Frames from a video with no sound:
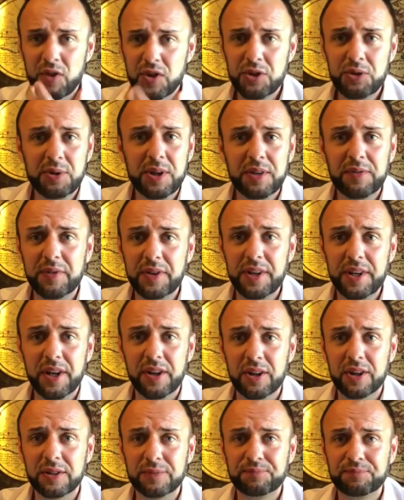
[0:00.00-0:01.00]
You get
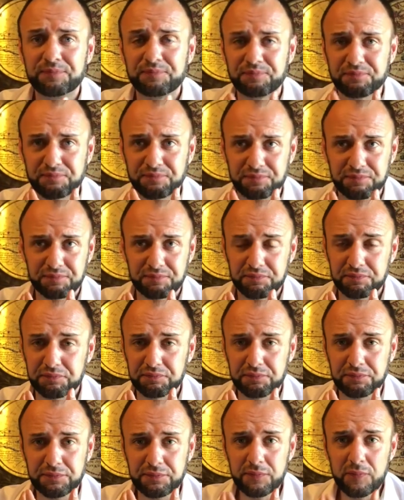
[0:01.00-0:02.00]
vanilla.
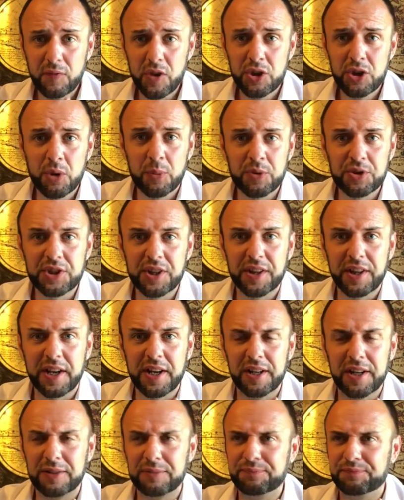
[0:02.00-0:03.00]
You almost get like
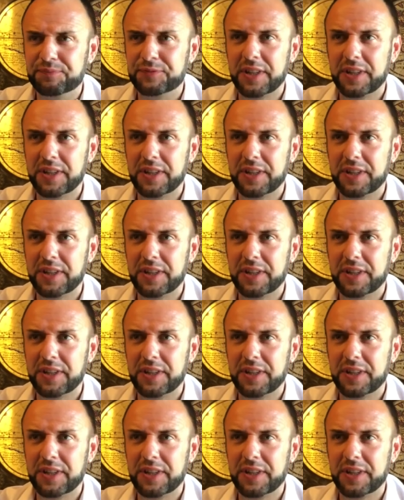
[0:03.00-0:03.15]
a